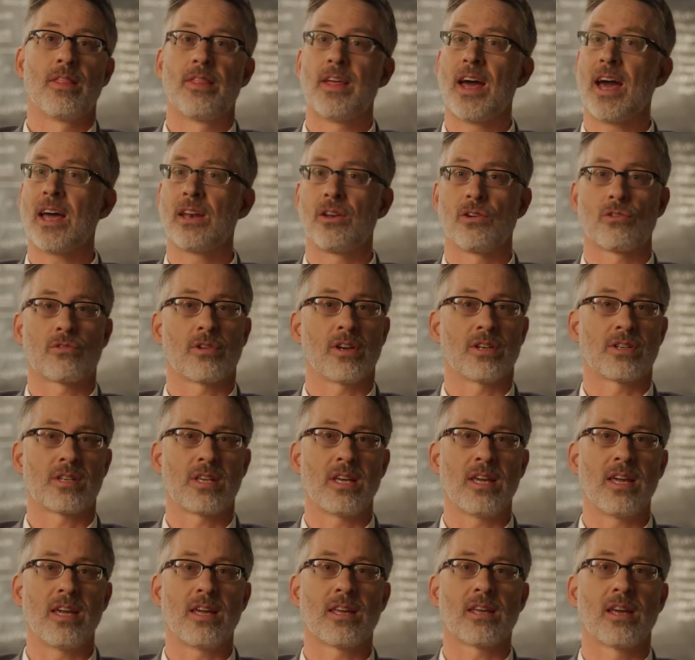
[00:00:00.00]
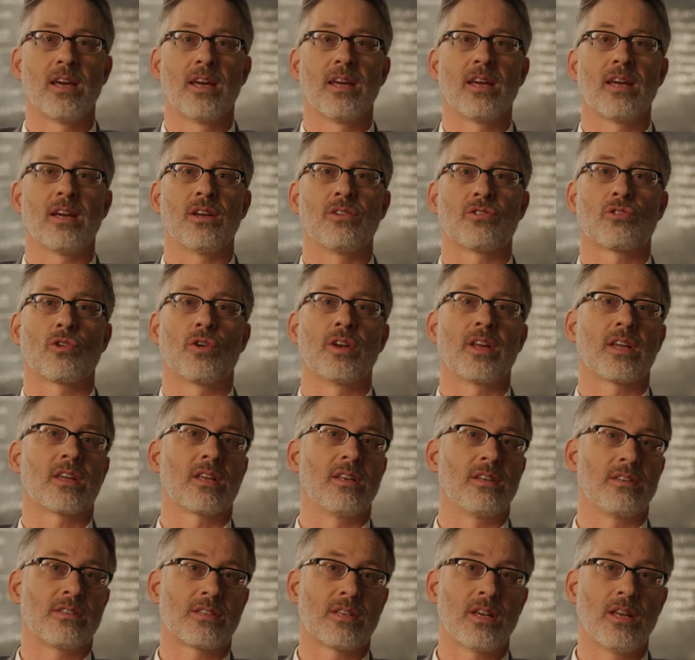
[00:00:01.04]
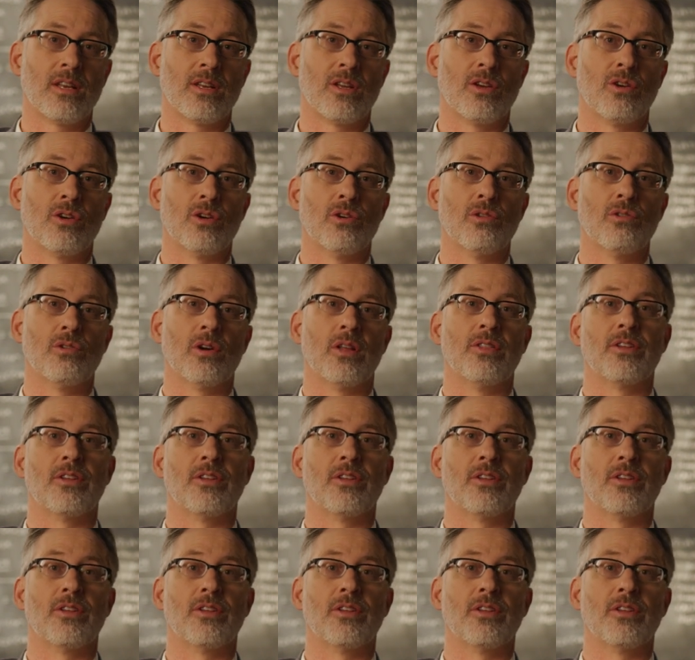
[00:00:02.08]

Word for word: That critique is going to continue